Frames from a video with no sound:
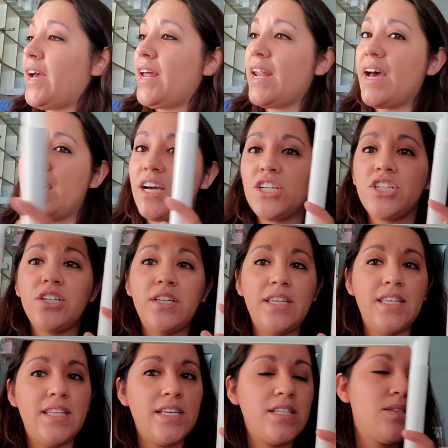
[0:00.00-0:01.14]
And actually
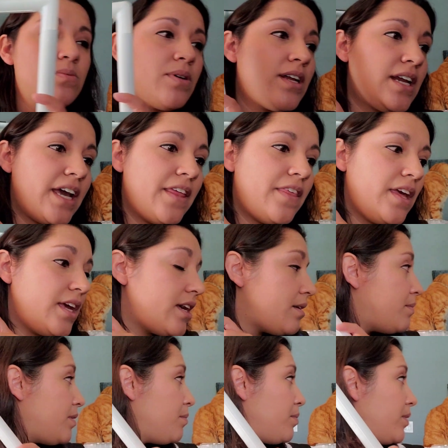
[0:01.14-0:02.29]
this one, I think I'm
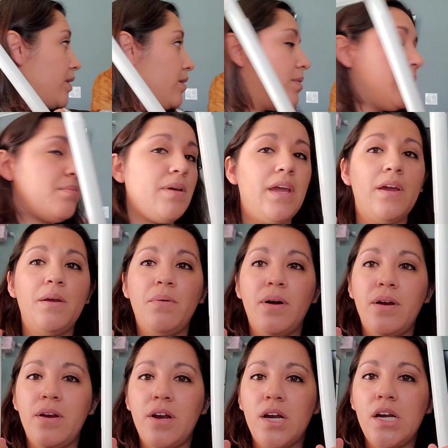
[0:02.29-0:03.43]
gonna put it with my Harry
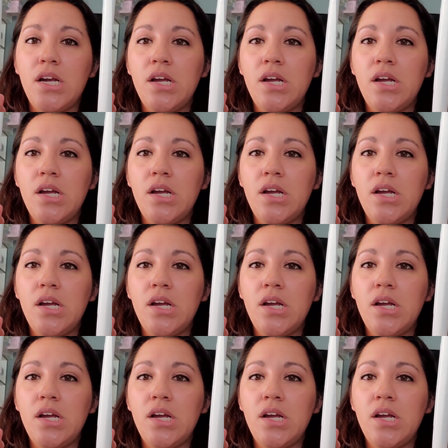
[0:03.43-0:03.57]
Potter